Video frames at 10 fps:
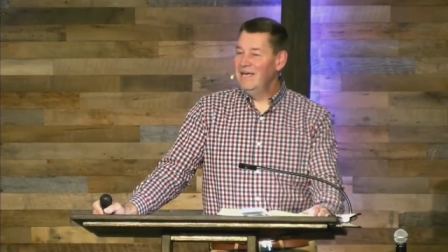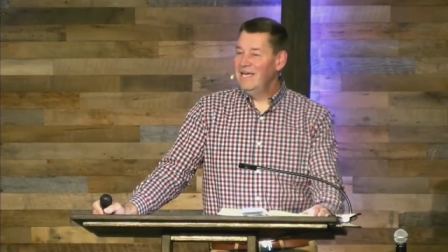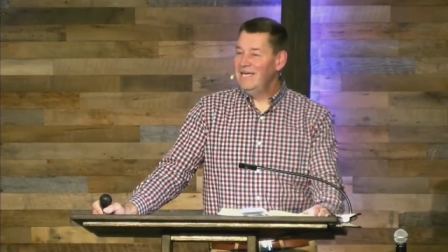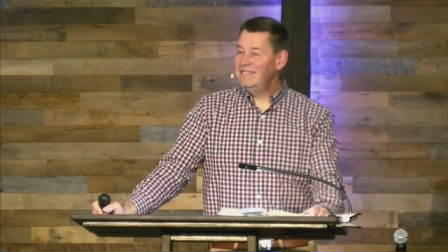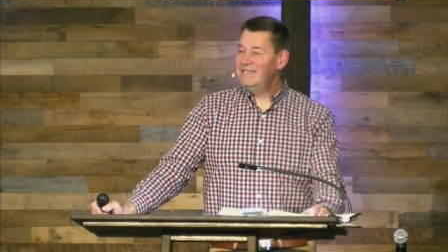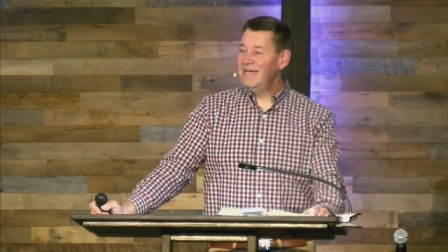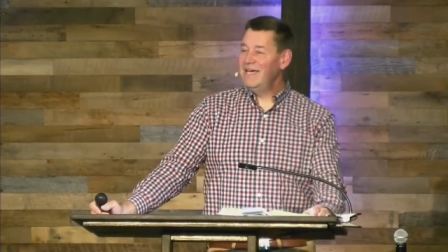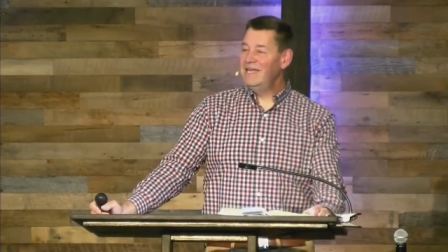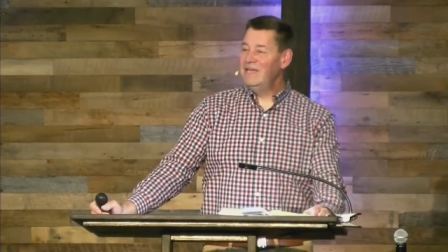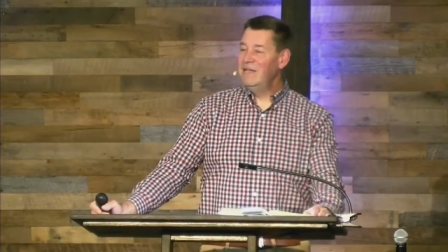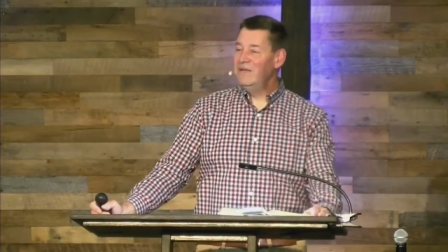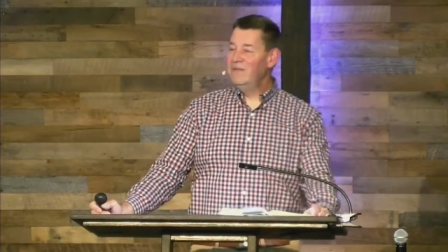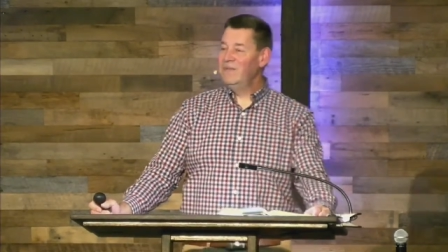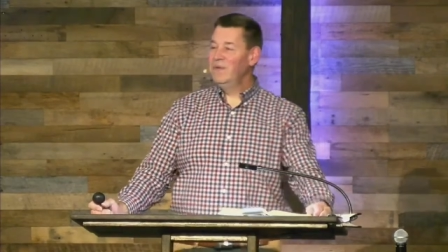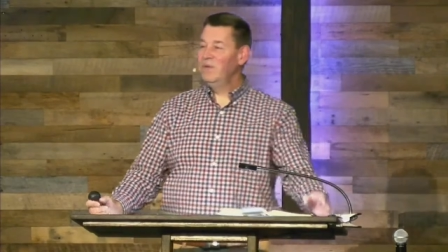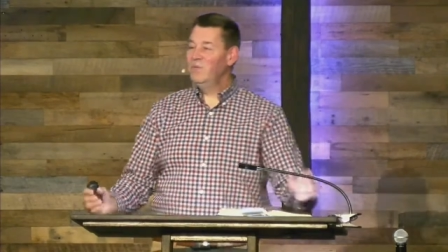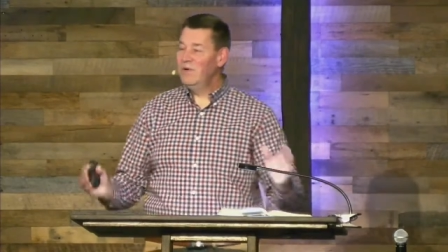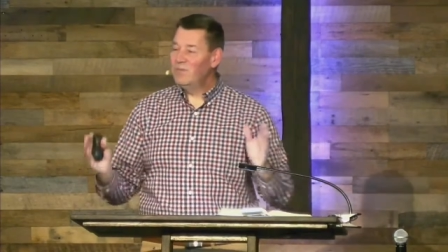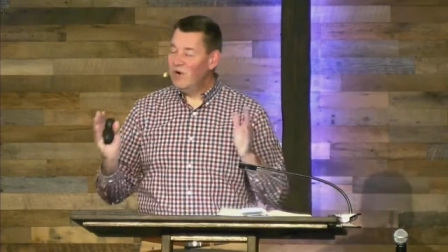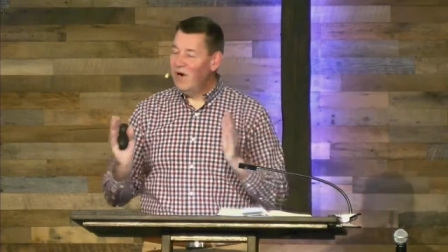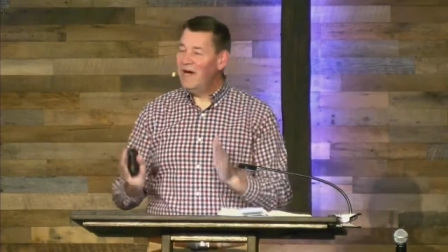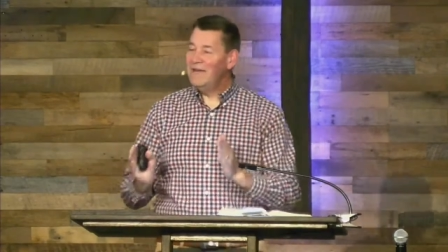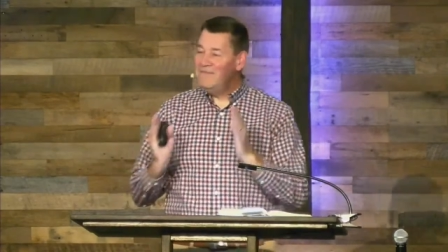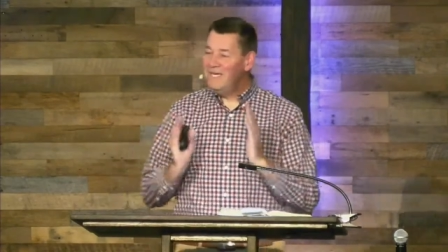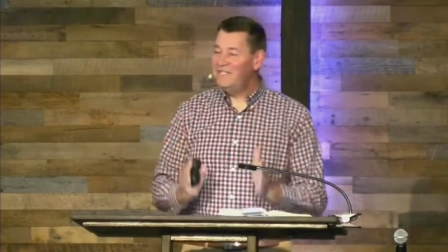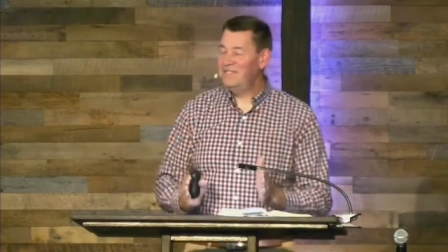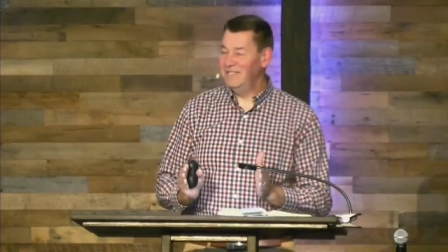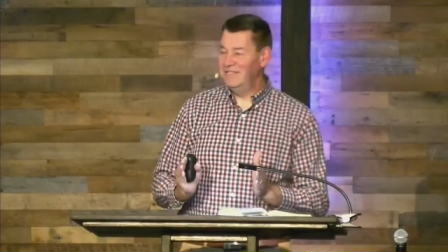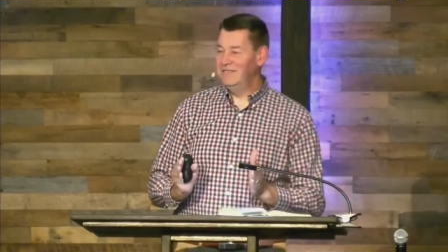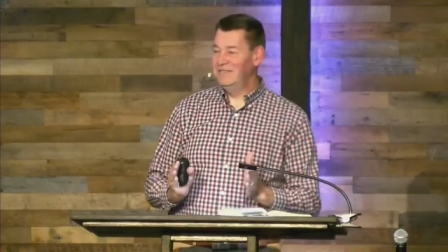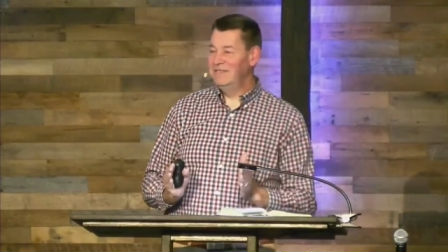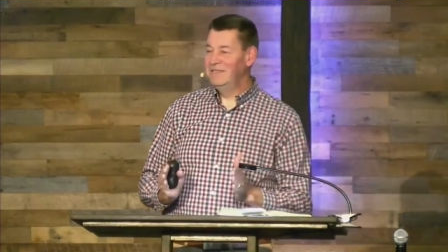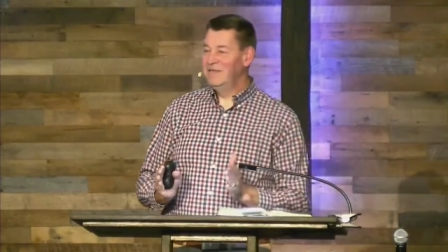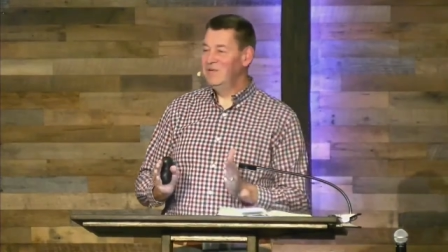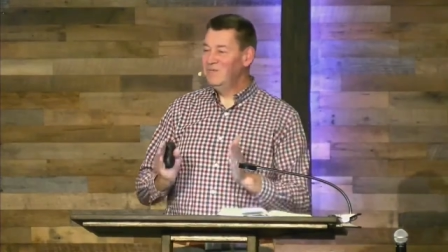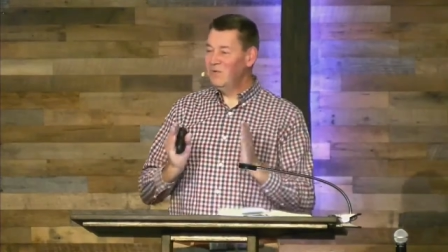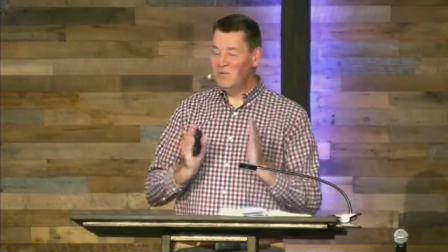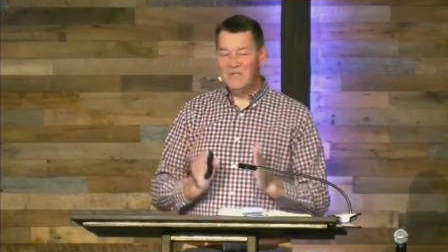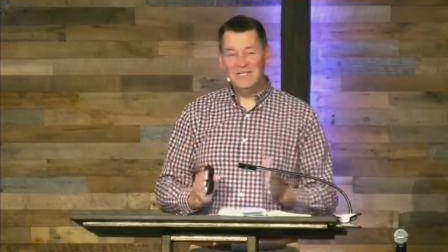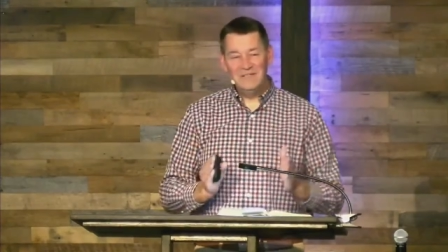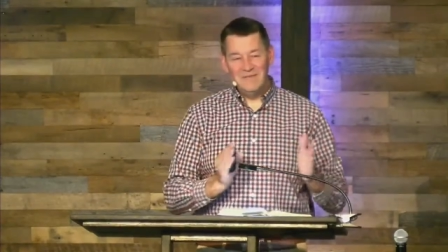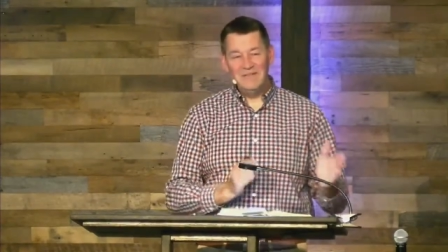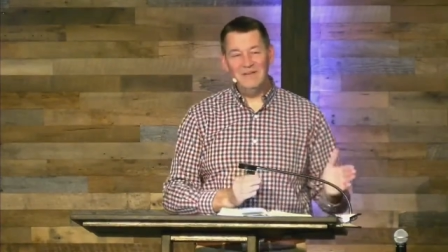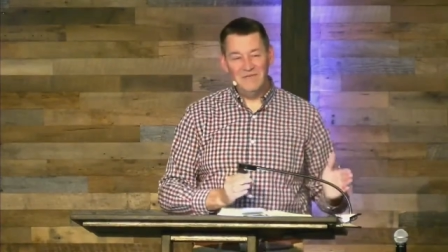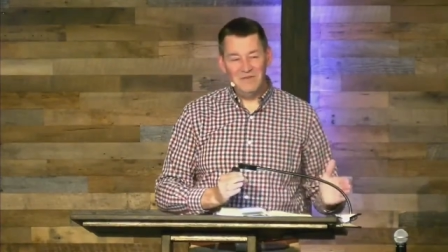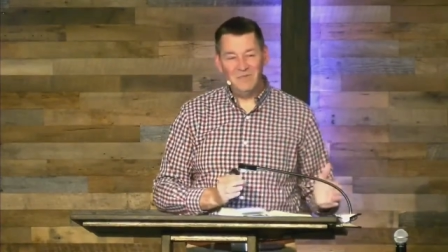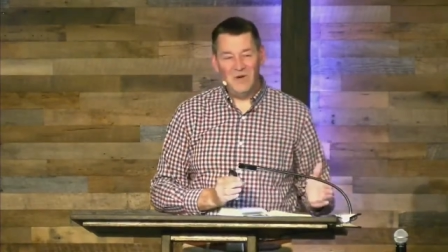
He said, When we're on mission, we're willing to be uncomfortable.